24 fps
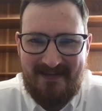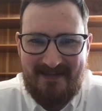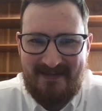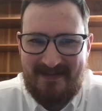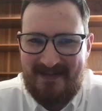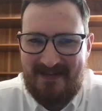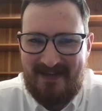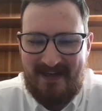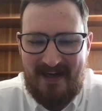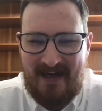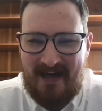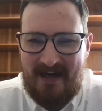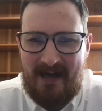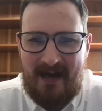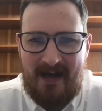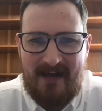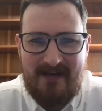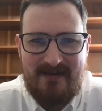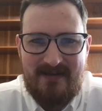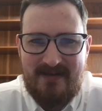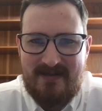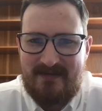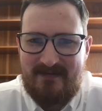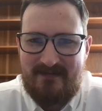Uh, yeah. I, I
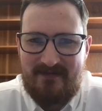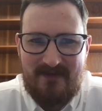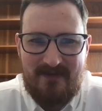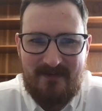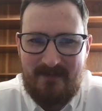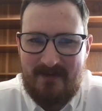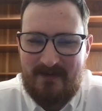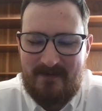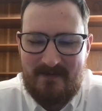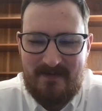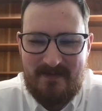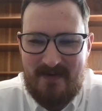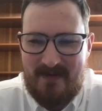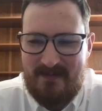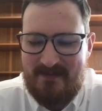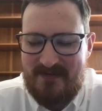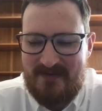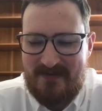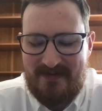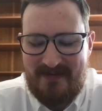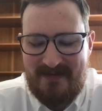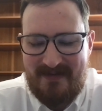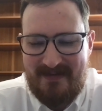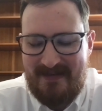just firmly
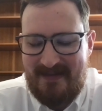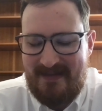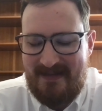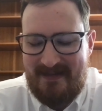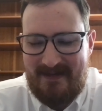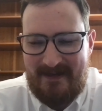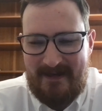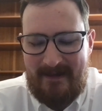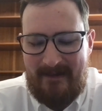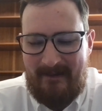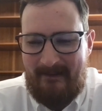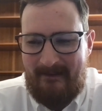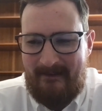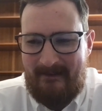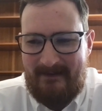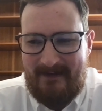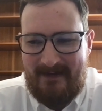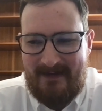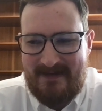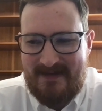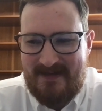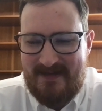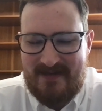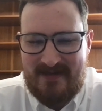remember
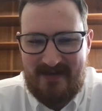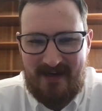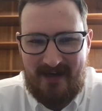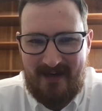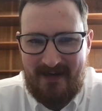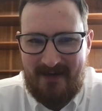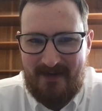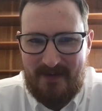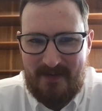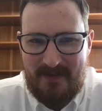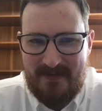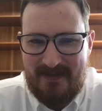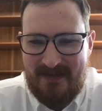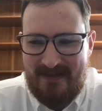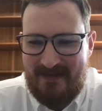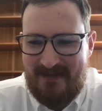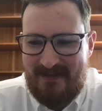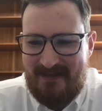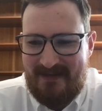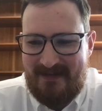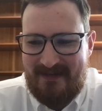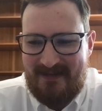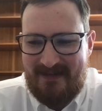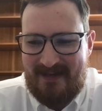as a child,
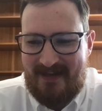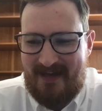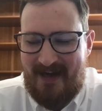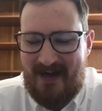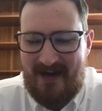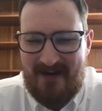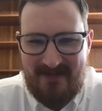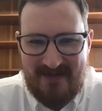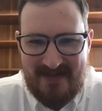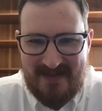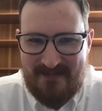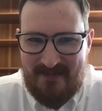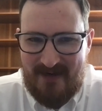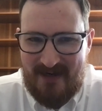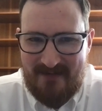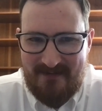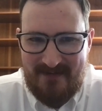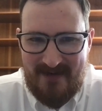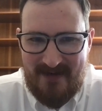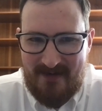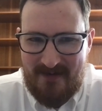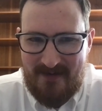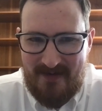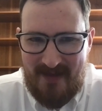how does mom
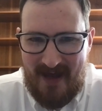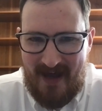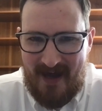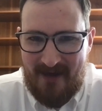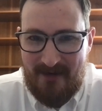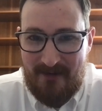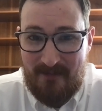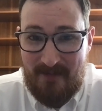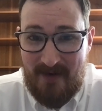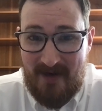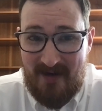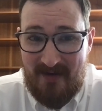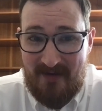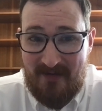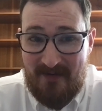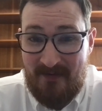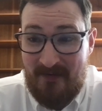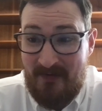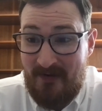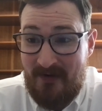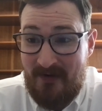know that? Well,